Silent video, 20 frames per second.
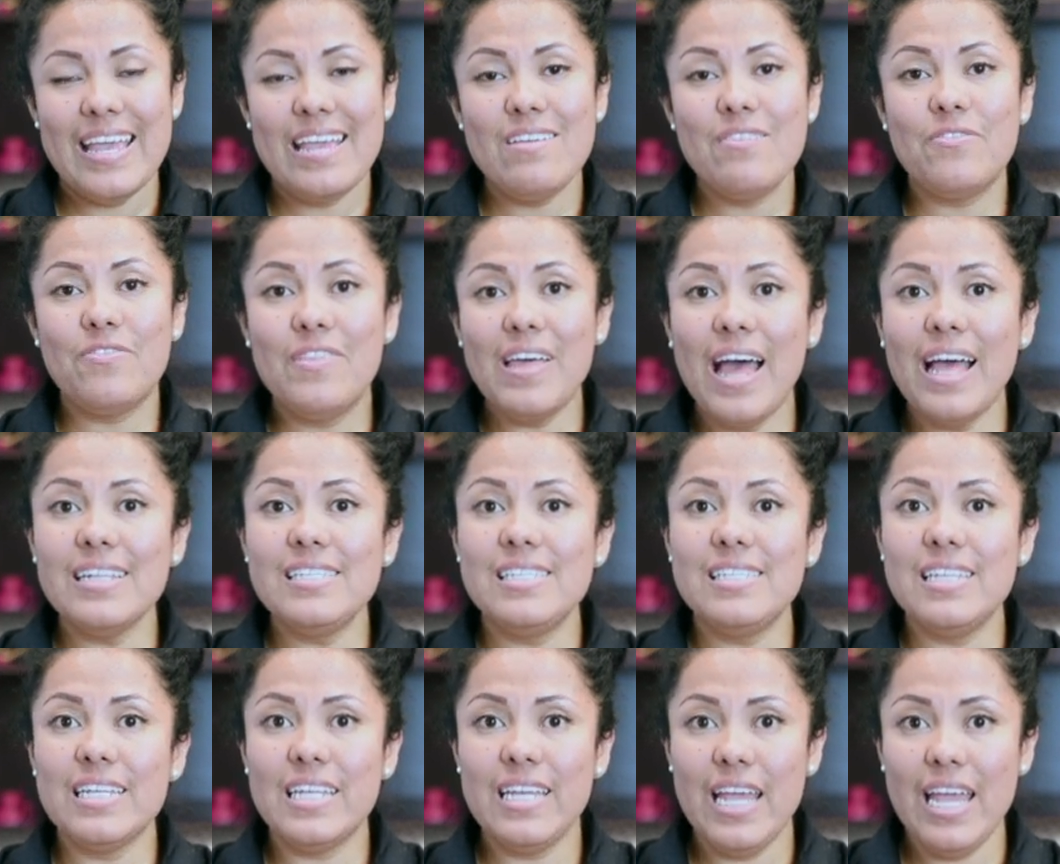If
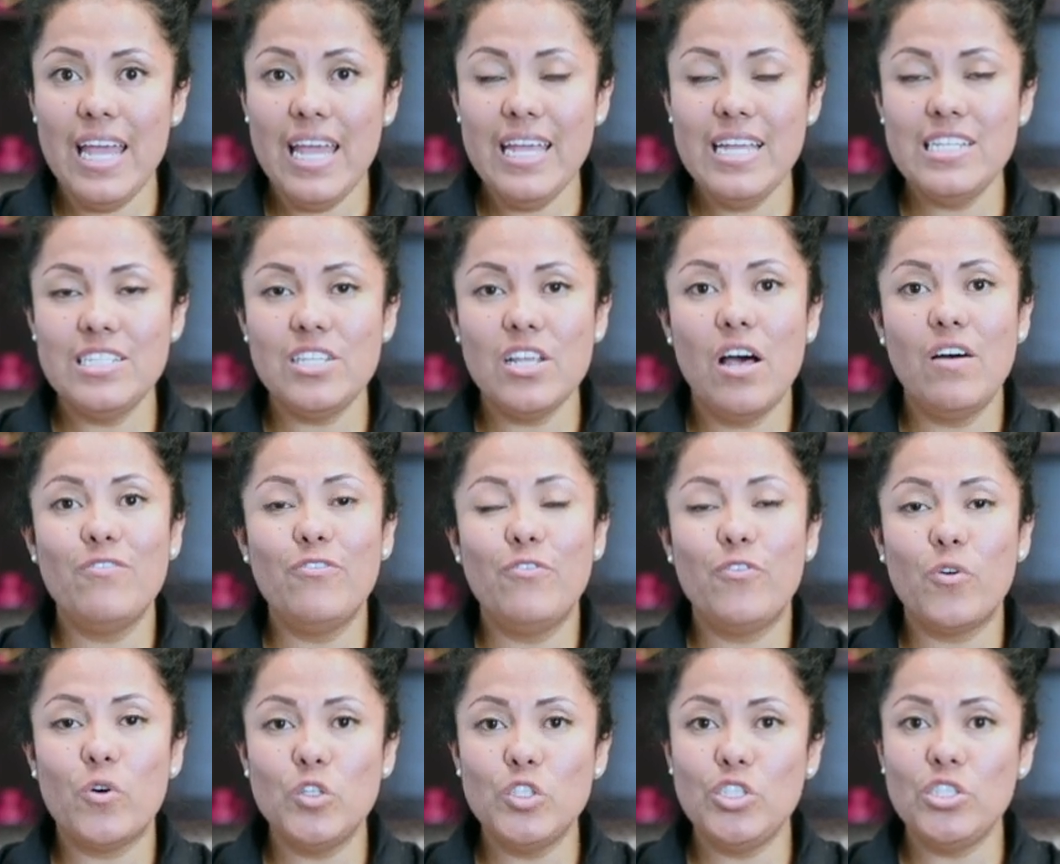that's the case,
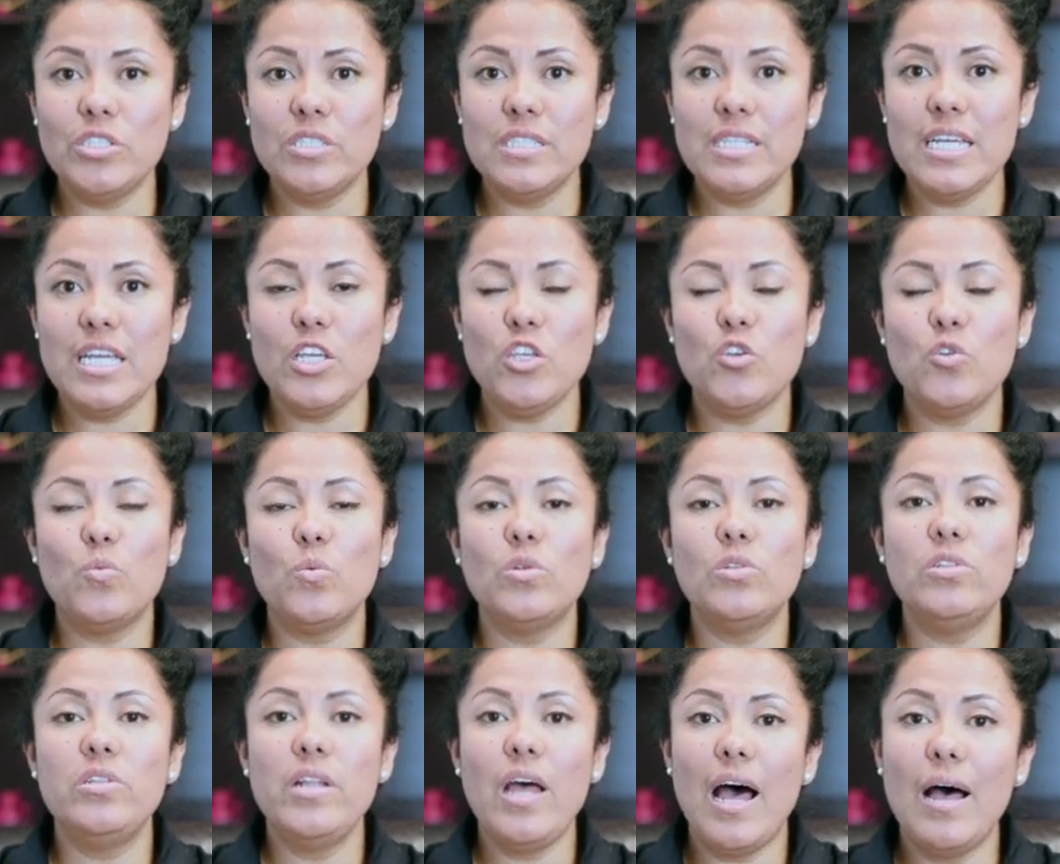unfortunately, you
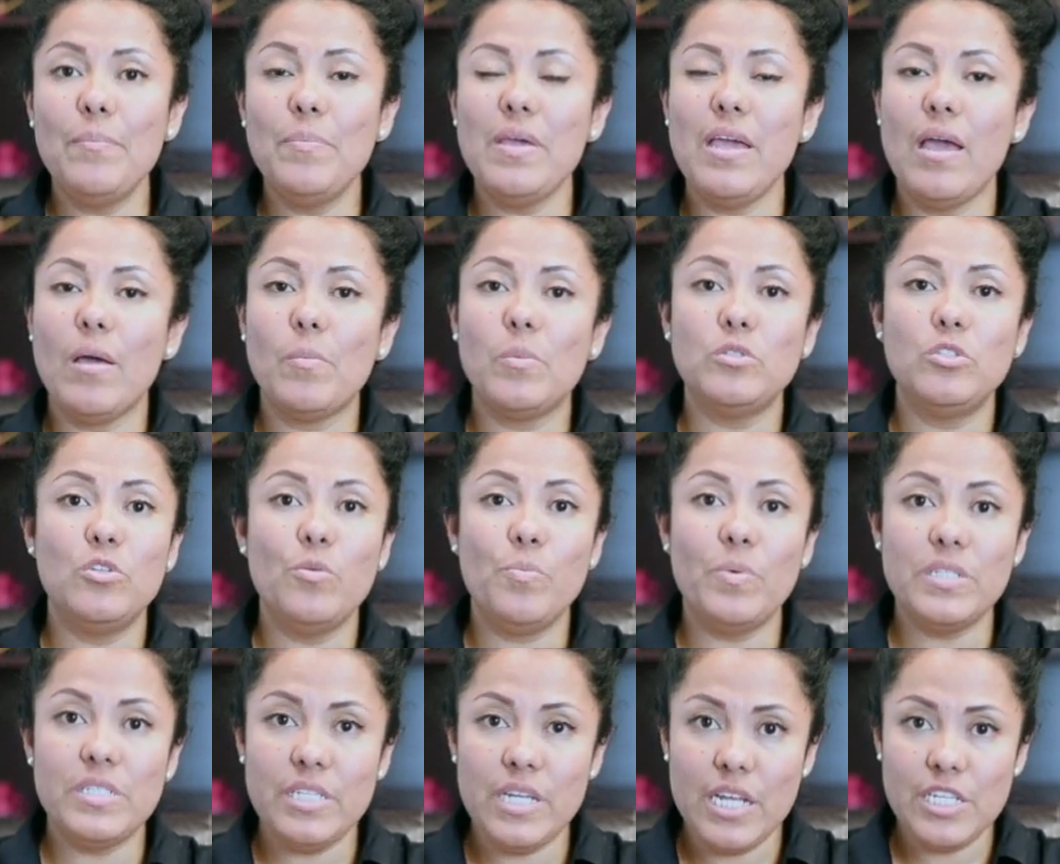will not be able to
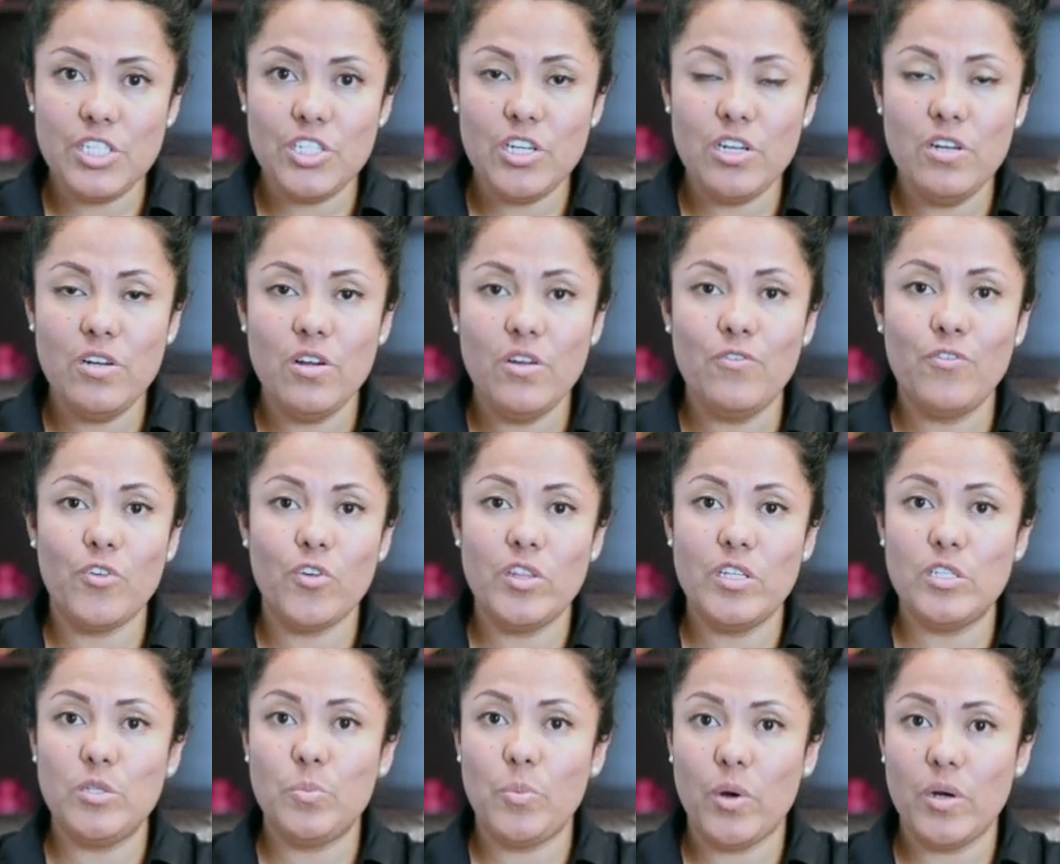petition for
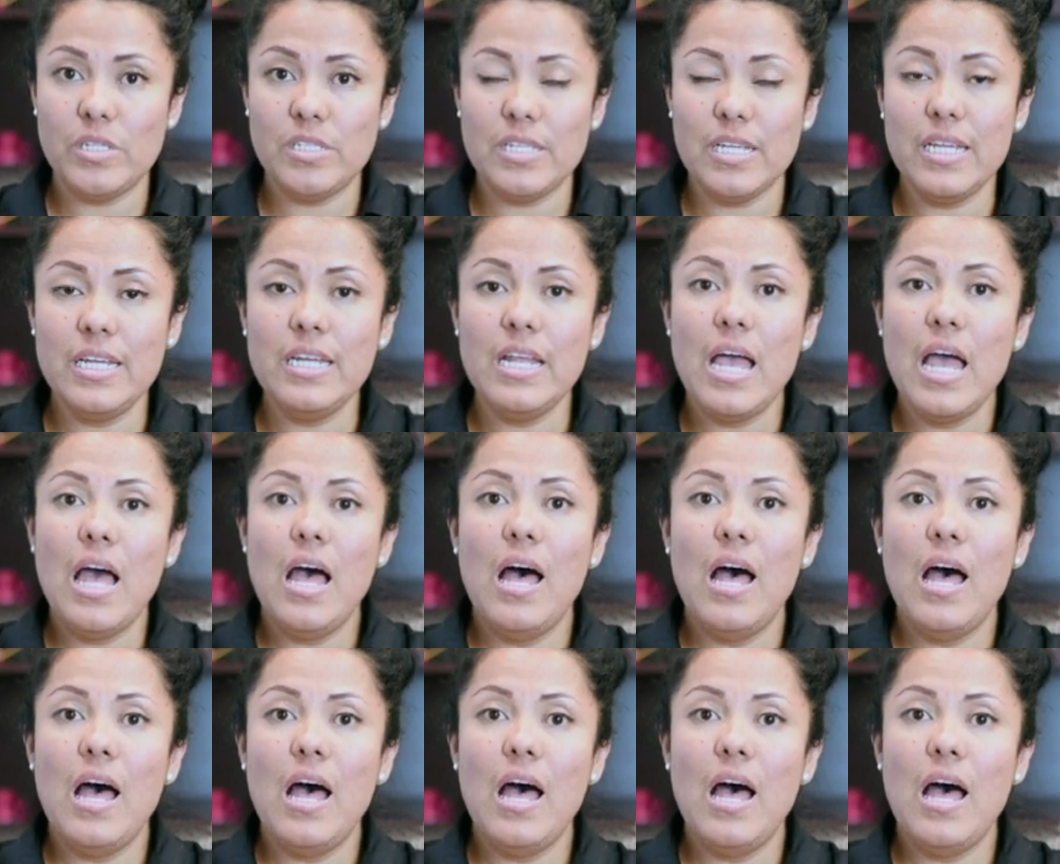this person